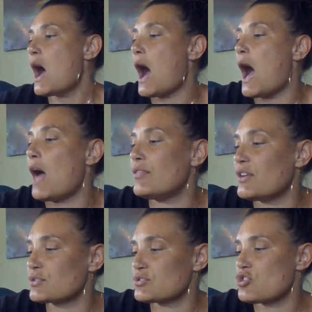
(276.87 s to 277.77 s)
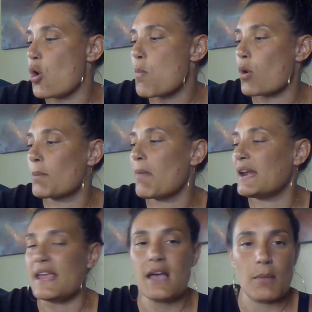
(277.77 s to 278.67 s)
Uh, there's no more
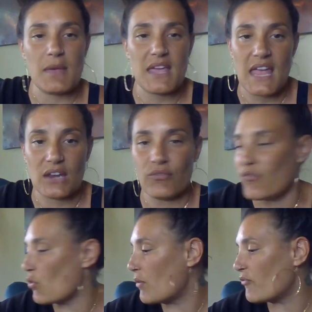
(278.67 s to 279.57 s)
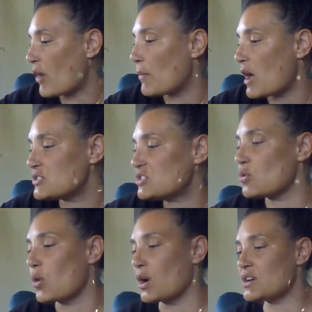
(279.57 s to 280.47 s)
money coming in for from a
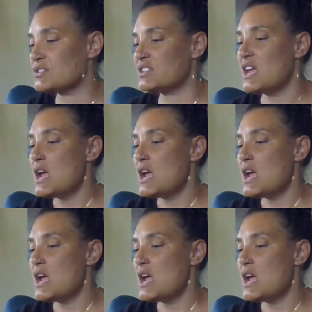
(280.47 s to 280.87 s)
source.